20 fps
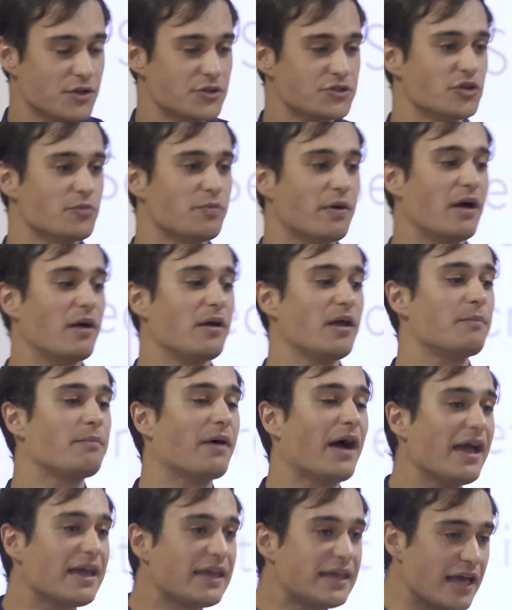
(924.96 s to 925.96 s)
So
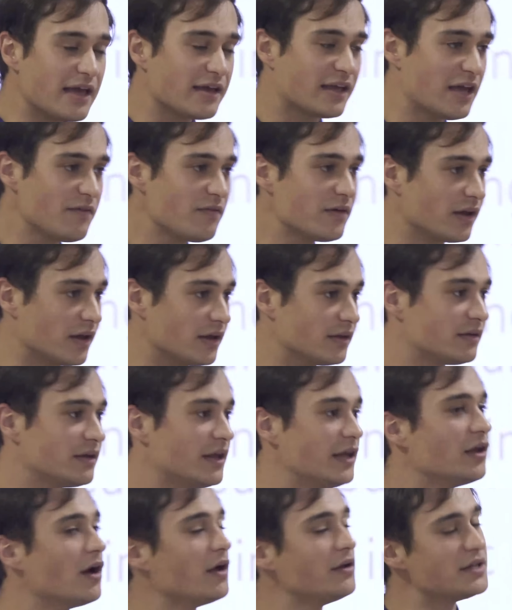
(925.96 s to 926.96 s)
by giving it,
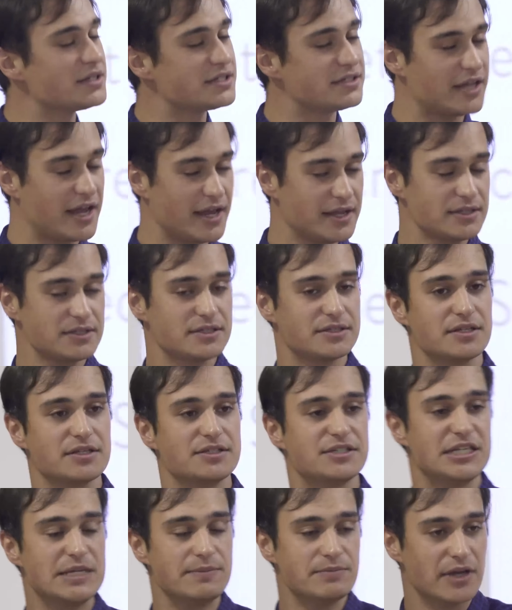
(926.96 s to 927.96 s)
it understands the
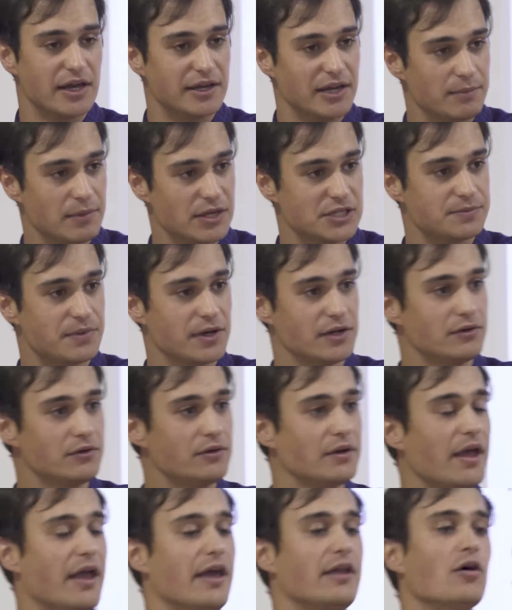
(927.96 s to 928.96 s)
team dynamics
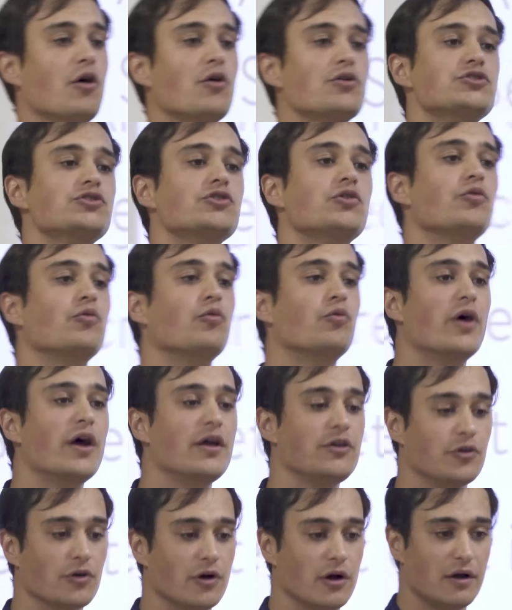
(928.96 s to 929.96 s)
better and also
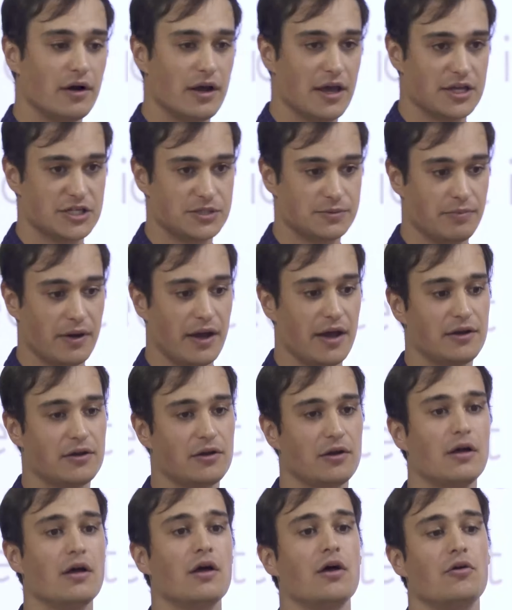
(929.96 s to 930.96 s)
where your aspired
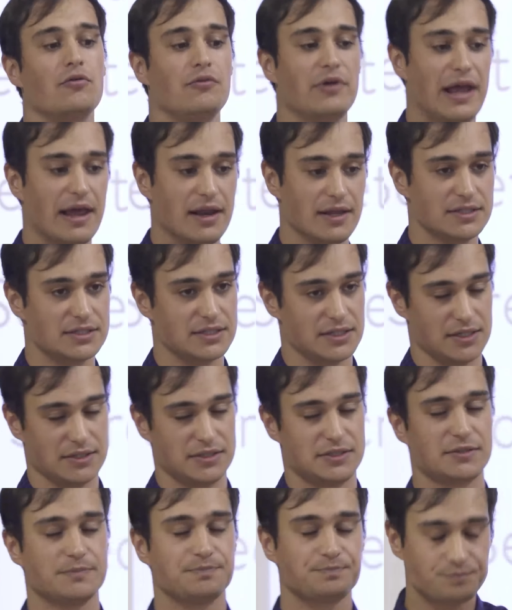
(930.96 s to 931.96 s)
reality
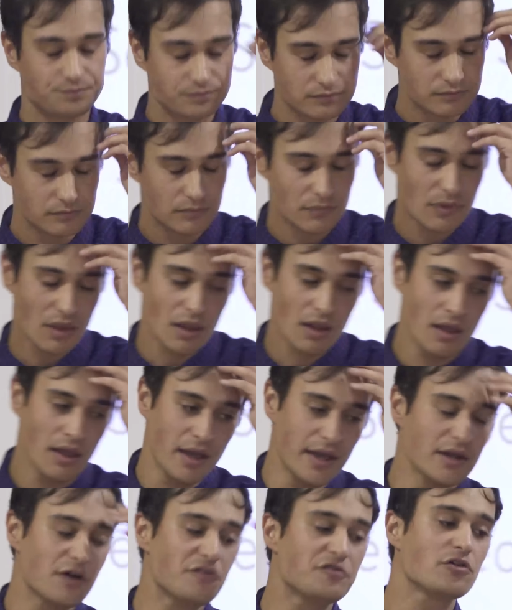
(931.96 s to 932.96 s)
is.
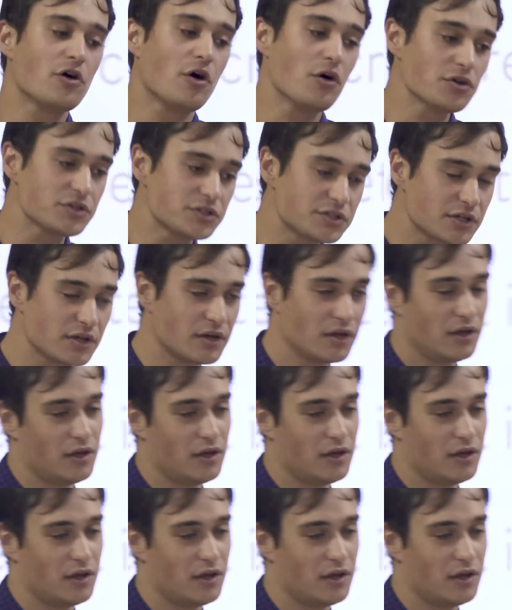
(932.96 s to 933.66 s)
And of course,